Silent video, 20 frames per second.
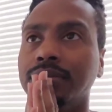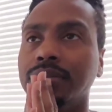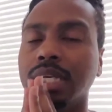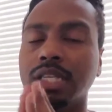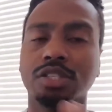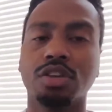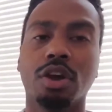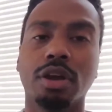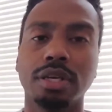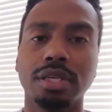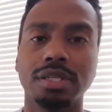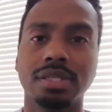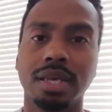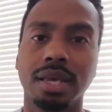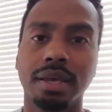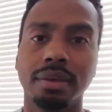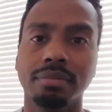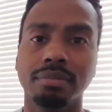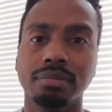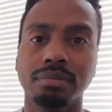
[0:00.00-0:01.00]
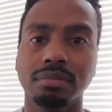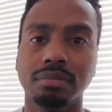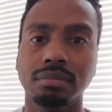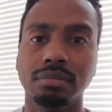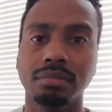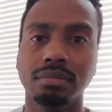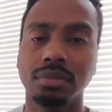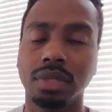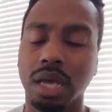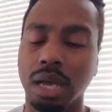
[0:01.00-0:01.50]
It's hard to say.
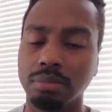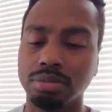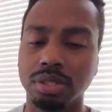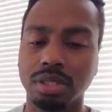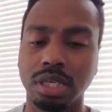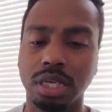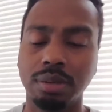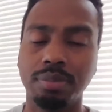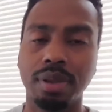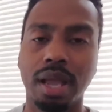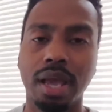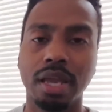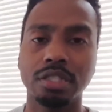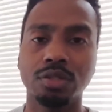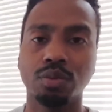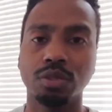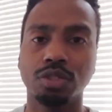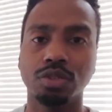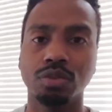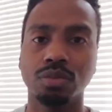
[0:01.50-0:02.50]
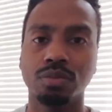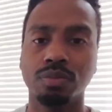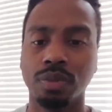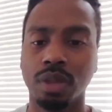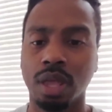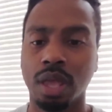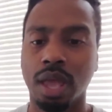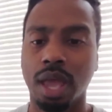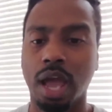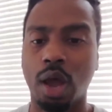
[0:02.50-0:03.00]
I'm just going to be honest with you.
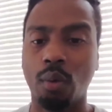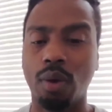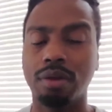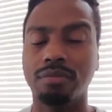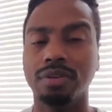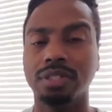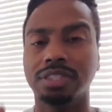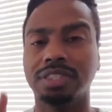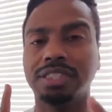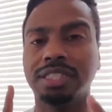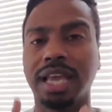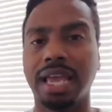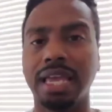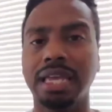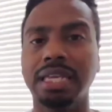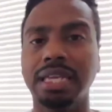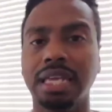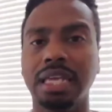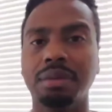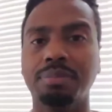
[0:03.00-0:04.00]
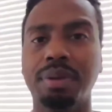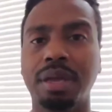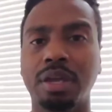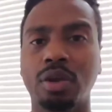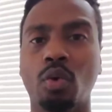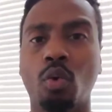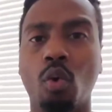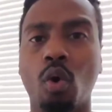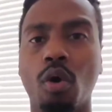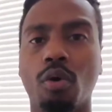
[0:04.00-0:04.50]
However, Chainlink being
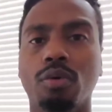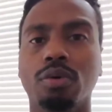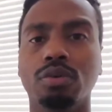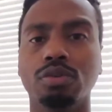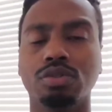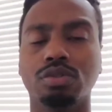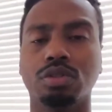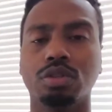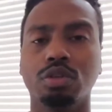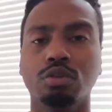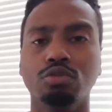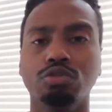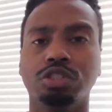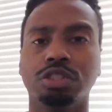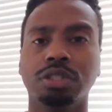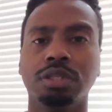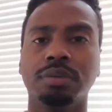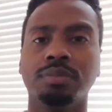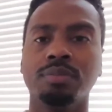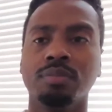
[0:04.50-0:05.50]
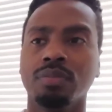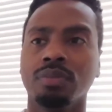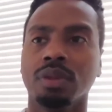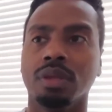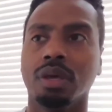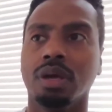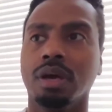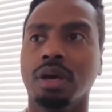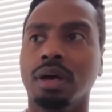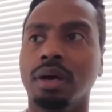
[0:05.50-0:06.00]
an oracle solution,
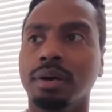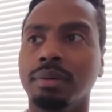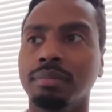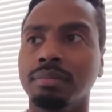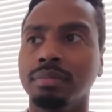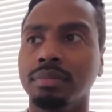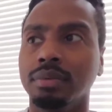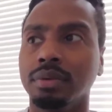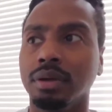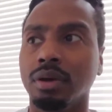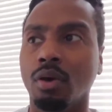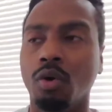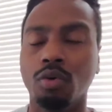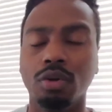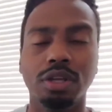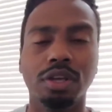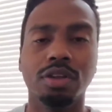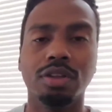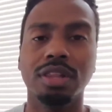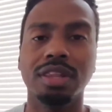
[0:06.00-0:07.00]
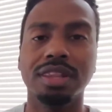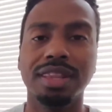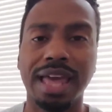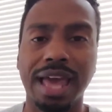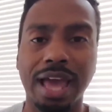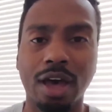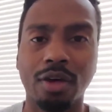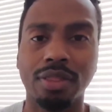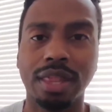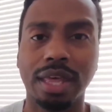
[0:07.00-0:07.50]
holier than
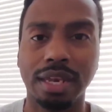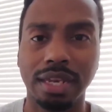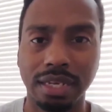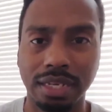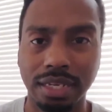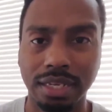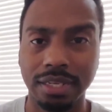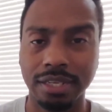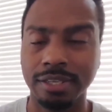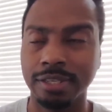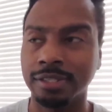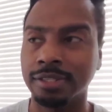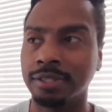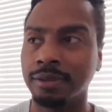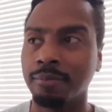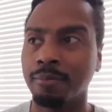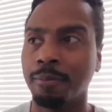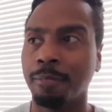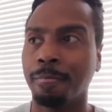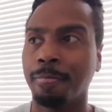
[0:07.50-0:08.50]
thou that it is,